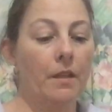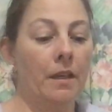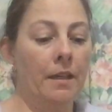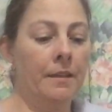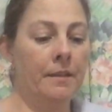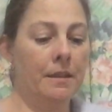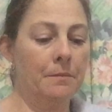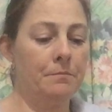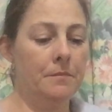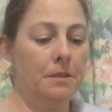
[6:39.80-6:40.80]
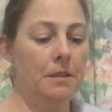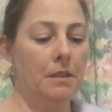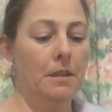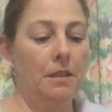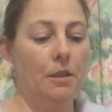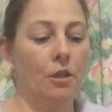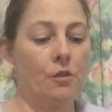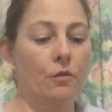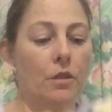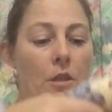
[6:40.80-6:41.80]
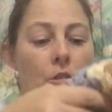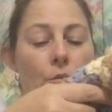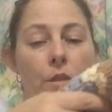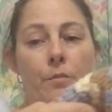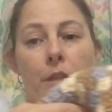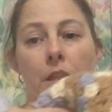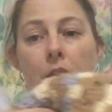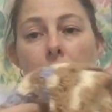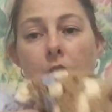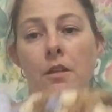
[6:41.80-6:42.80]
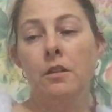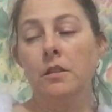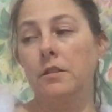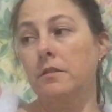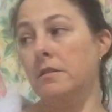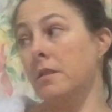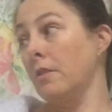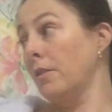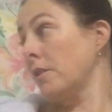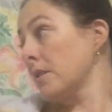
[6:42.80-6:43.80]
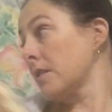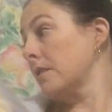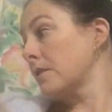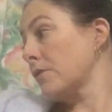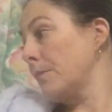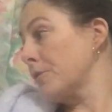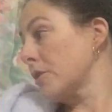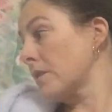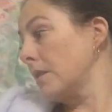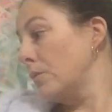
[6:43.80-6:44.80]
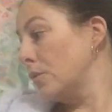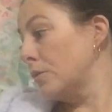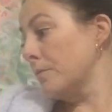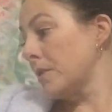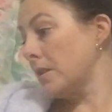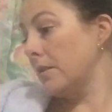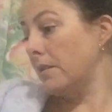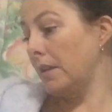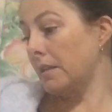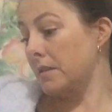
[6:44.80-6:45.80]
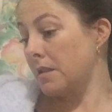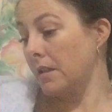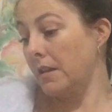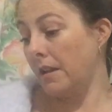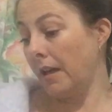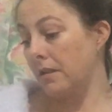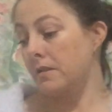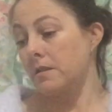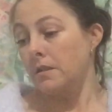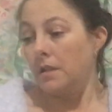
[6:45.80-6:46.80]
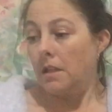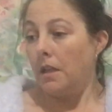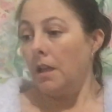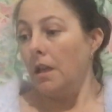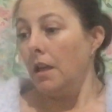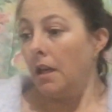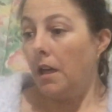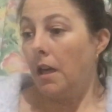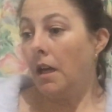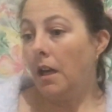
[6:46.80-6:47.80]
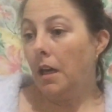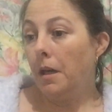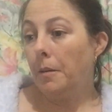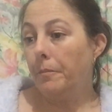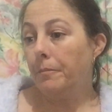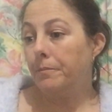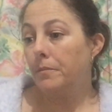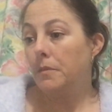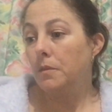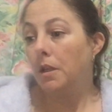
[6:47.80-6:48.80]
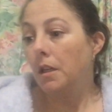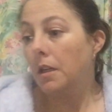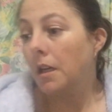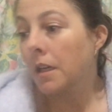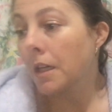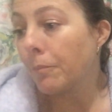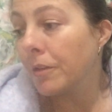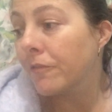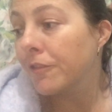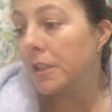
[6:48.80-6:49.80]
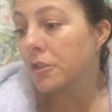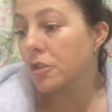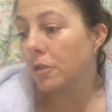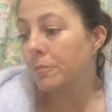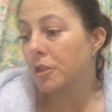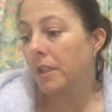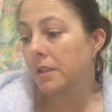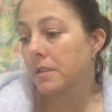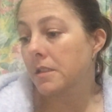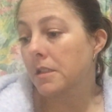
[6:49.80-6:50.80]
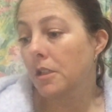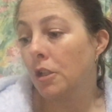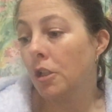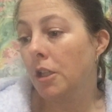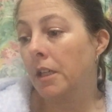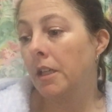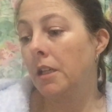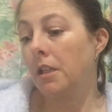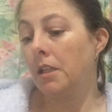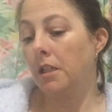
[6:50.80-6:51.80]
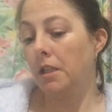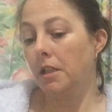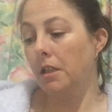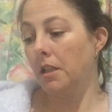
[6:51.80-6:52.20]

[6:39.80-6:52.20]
and I took it along with me. Oh, so nice and scrumptiously warm. So that's that. A couple of finished objects. I